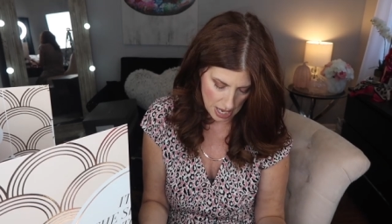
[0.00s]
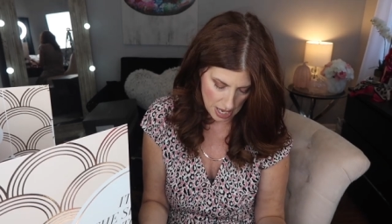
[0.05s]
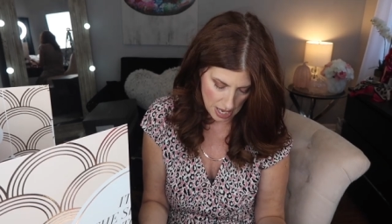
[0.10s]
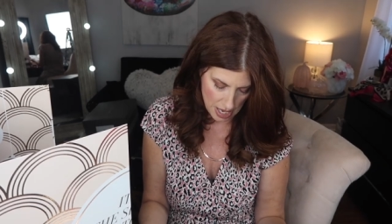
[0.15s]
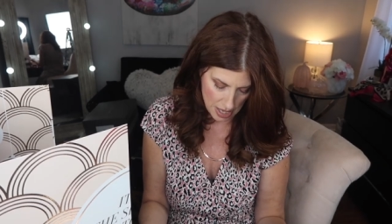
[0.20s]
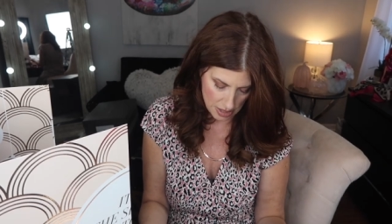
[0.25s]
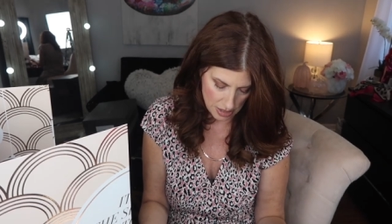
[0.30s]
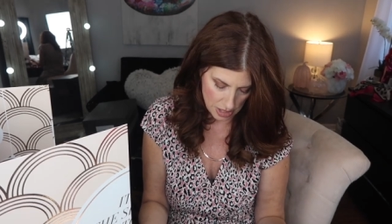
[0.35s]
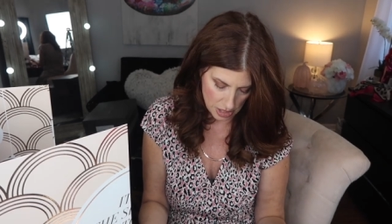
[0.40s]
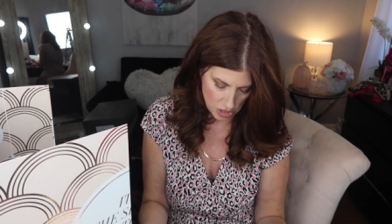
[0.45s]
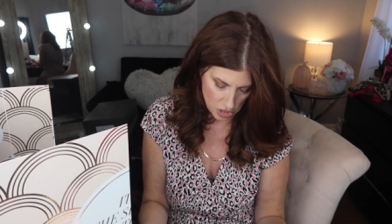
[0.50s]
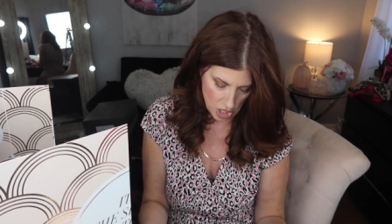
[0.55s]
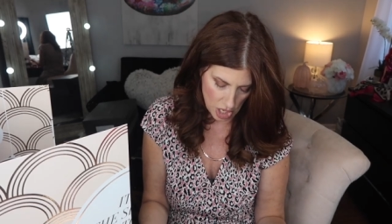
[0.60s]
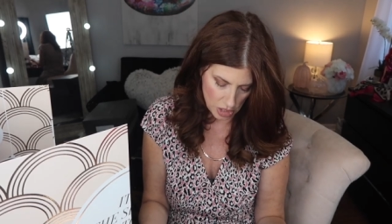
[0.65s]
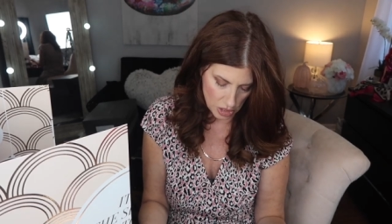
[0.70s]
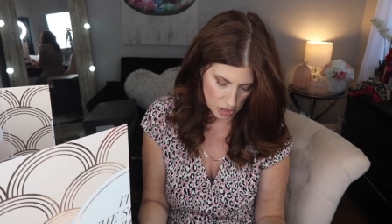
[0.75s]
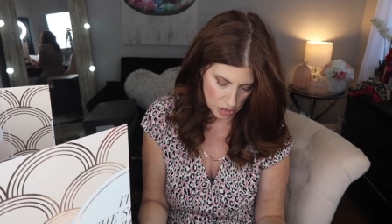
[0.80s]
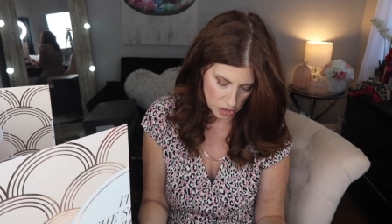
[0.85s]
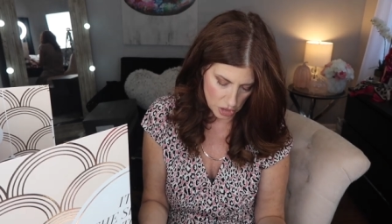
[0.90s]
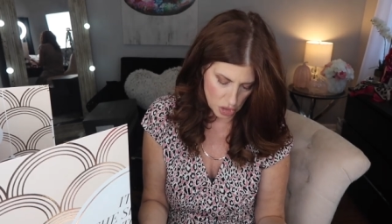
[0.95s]
and the
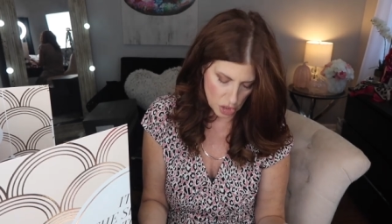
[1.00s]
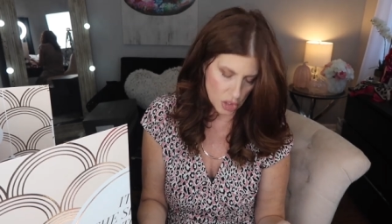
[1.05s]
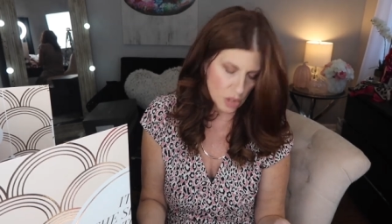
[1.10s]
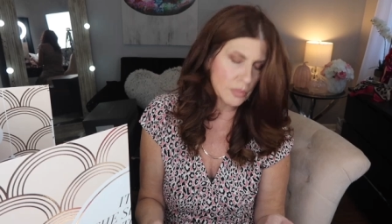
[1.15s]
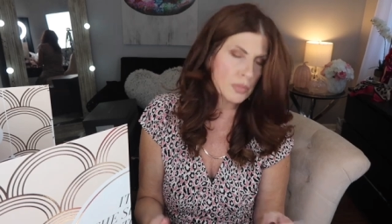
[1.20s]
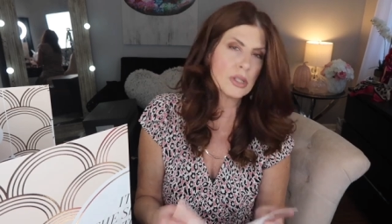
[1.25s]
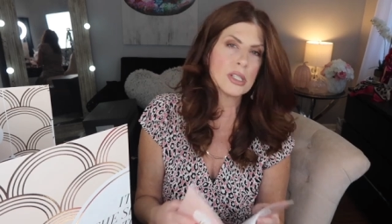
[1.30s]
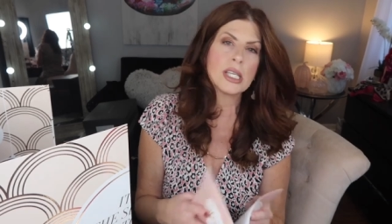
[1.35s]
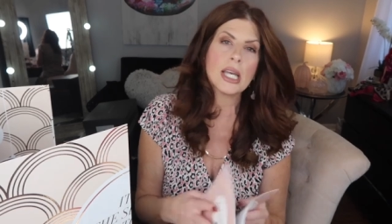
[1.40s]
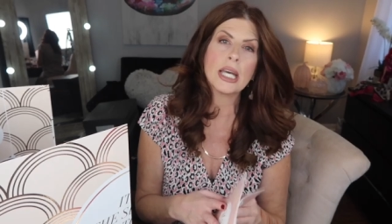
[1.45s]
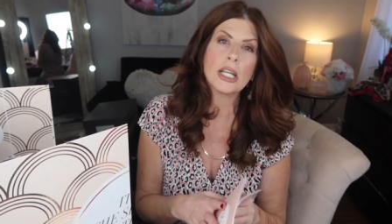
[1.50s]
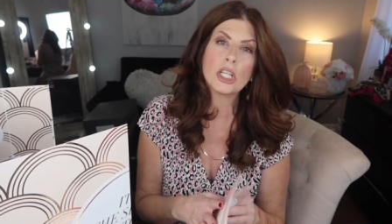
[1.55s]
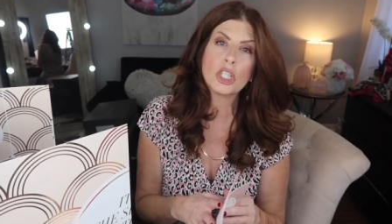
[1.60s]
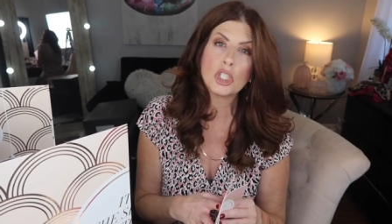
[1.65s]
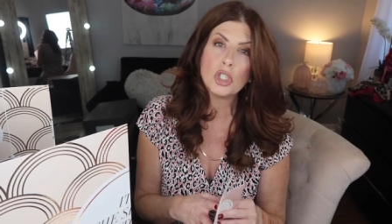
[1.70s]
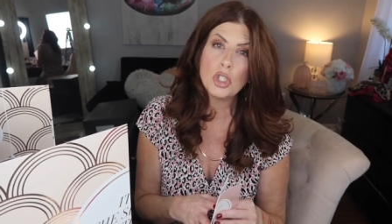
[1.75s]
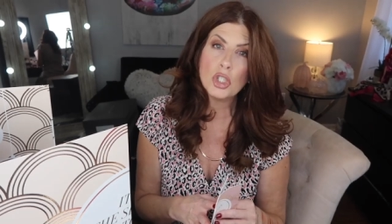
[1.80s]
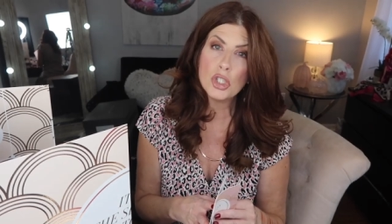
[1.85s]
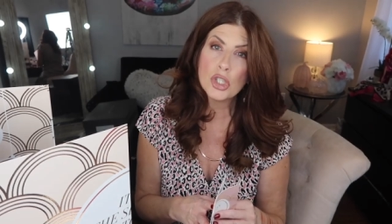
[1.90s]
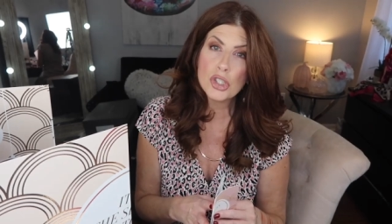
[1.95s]
Dr.
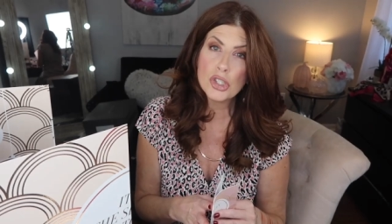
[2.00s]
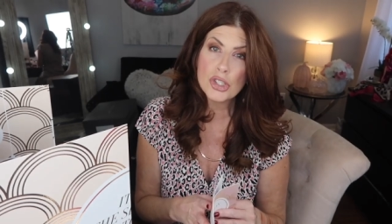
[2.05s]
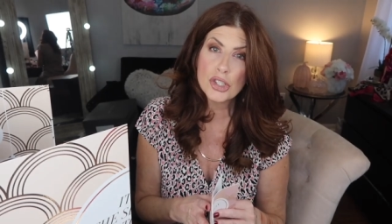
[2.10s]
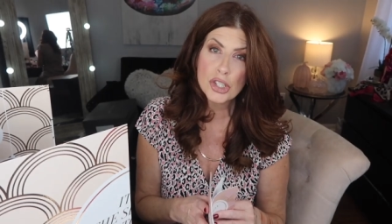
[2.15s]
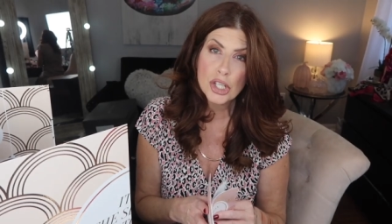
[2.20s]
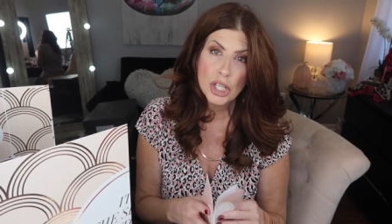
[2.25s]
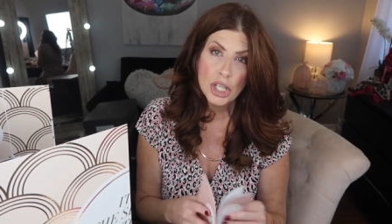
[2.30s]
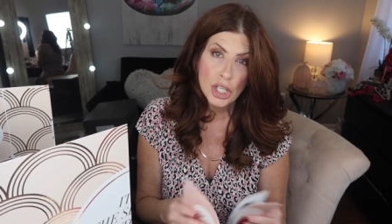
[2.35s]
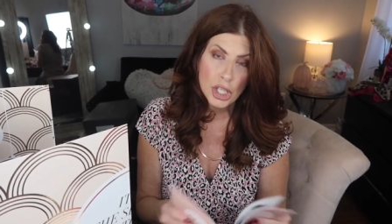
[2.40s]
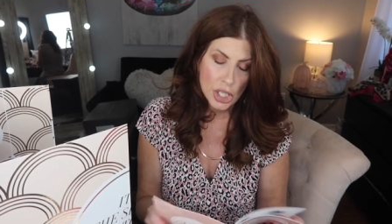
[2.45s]
Botanicals.